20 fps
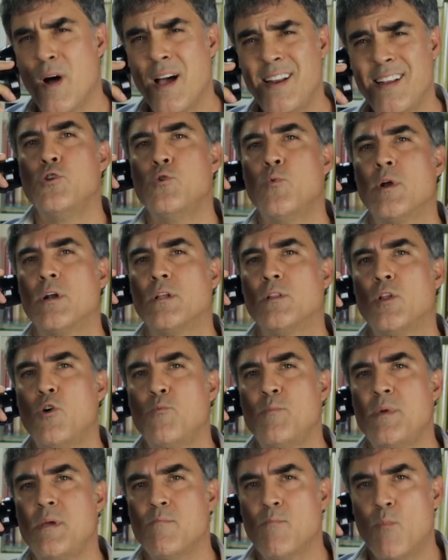What? You want to
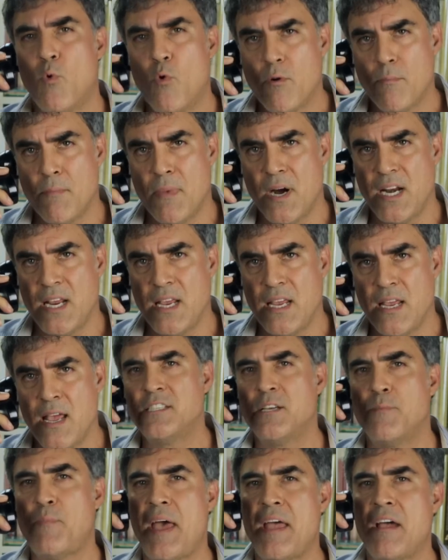loan me more money
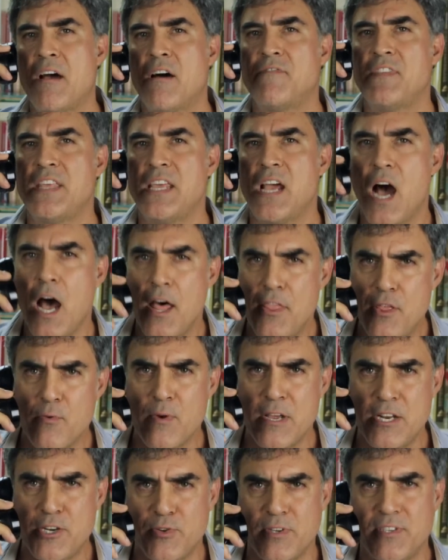to pay off the
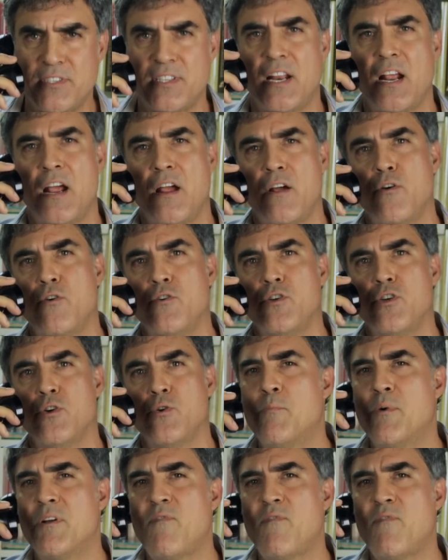other interest that I owe you,